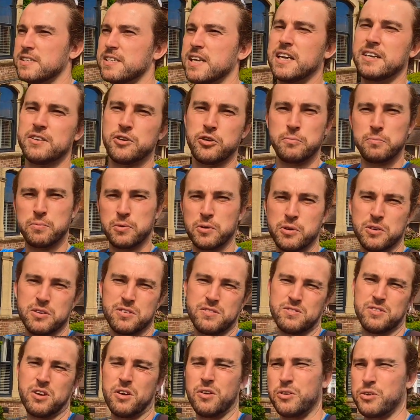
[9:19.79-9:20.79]
Say
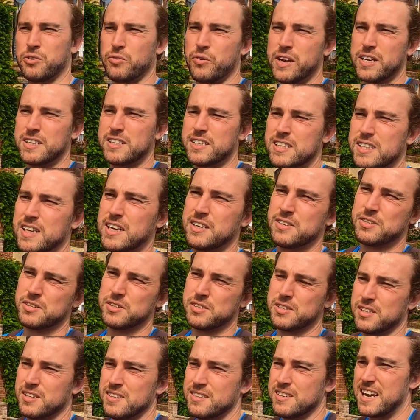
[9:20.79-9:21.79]
Newport, not a great deal
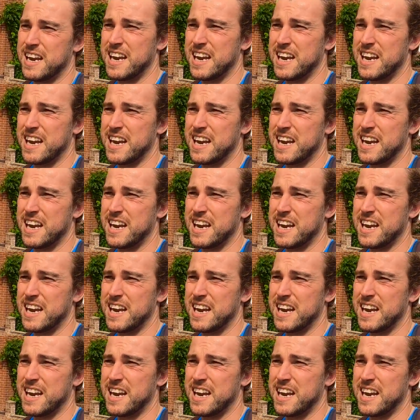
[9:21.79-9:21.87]
else